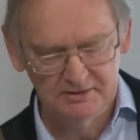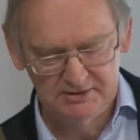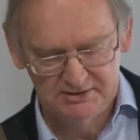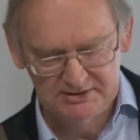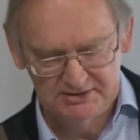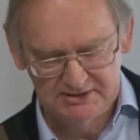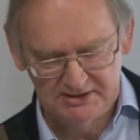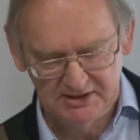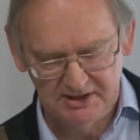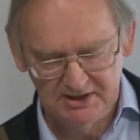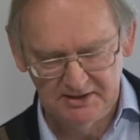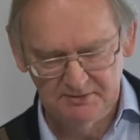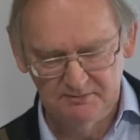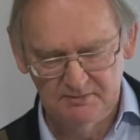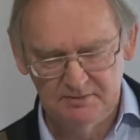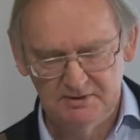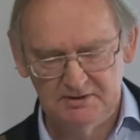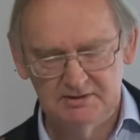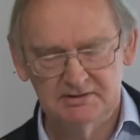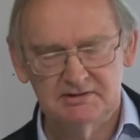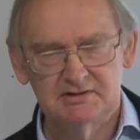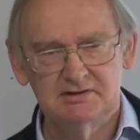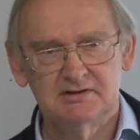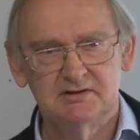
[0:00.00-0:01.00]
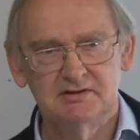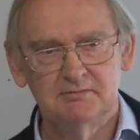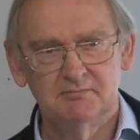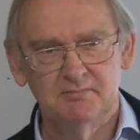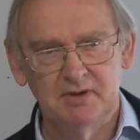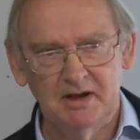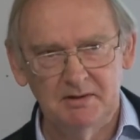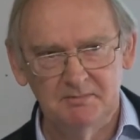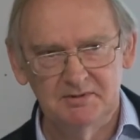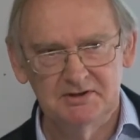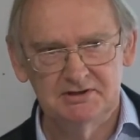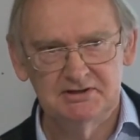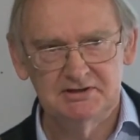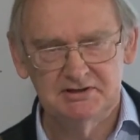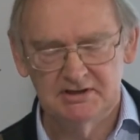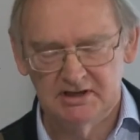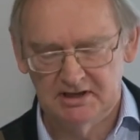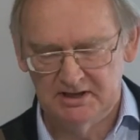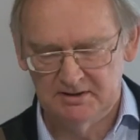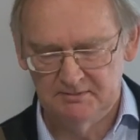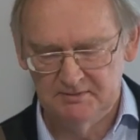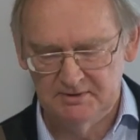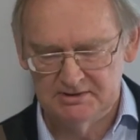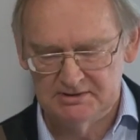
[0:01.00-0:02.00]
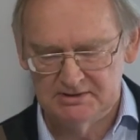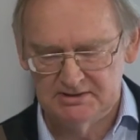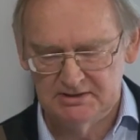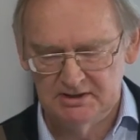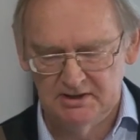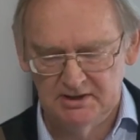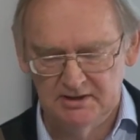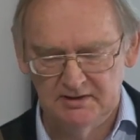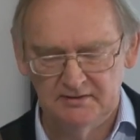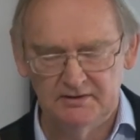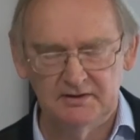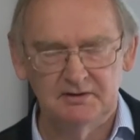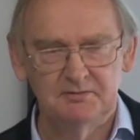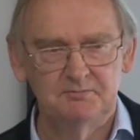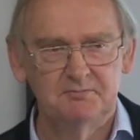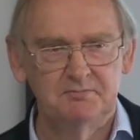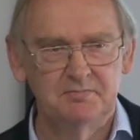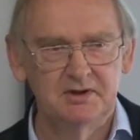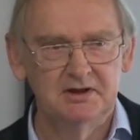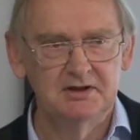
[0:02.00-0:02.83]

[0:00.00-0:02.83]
statements, published statements, that